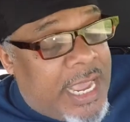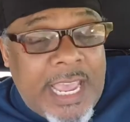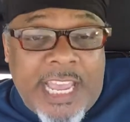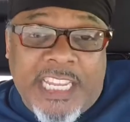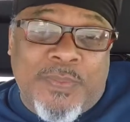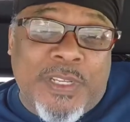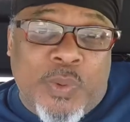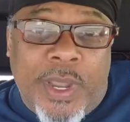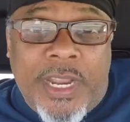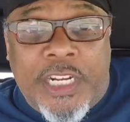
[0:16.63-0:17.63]
is
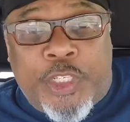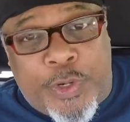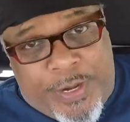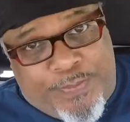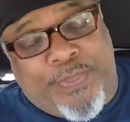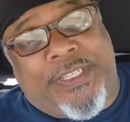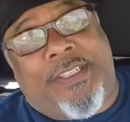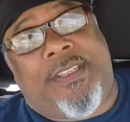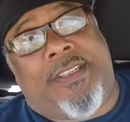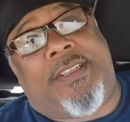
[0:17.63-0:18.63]
Between the
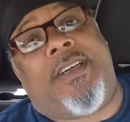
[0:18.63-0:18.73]
Trips.